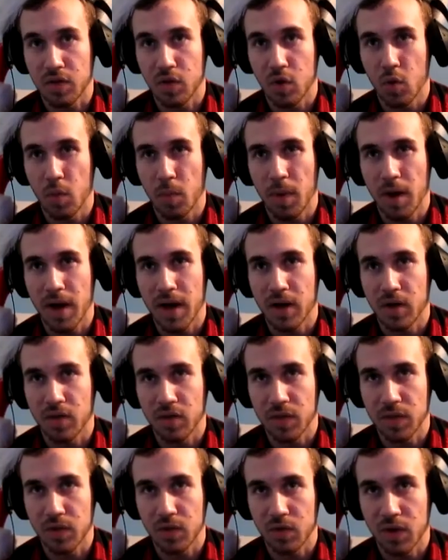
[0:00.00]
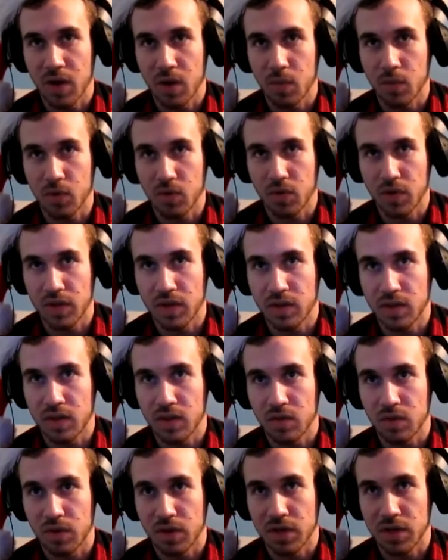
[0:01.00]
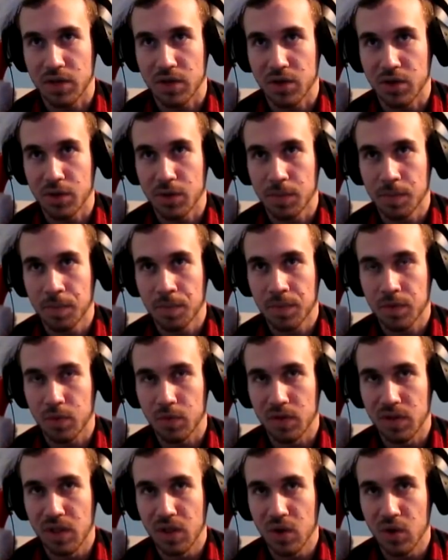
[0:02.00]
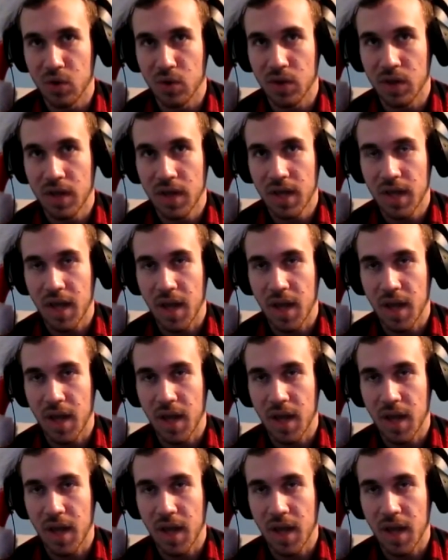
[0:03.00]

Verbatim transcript: uh, snow piles on the ground, which are like these right here to reload.